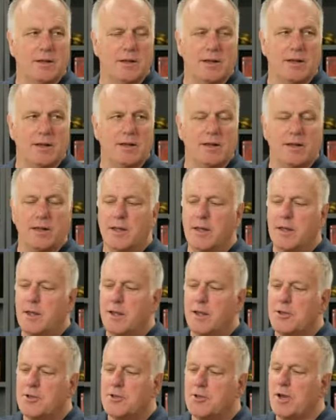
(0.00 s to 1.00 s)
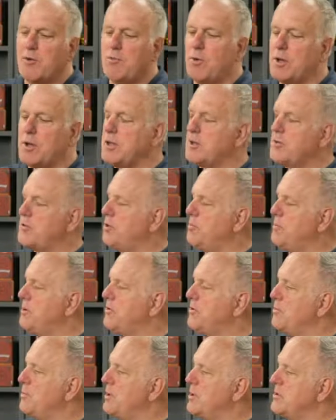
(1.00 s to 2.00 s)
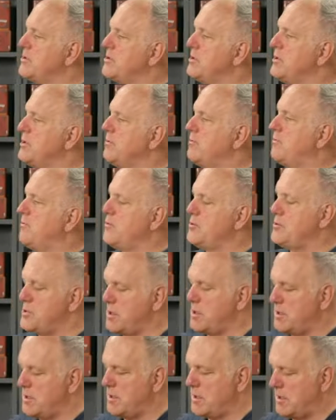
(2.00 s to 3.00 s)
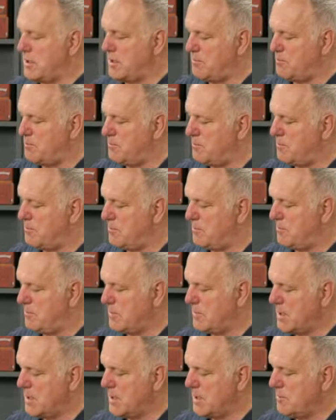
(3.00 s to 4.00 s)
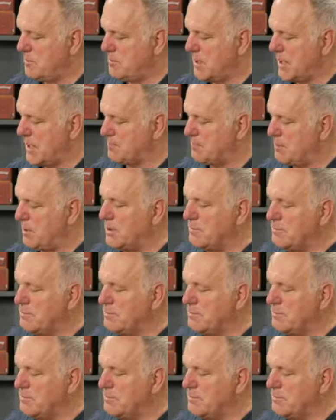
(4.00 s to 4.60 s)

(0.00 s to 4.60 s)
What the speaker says: Do you have one that's open so we can see the Fujian black plum?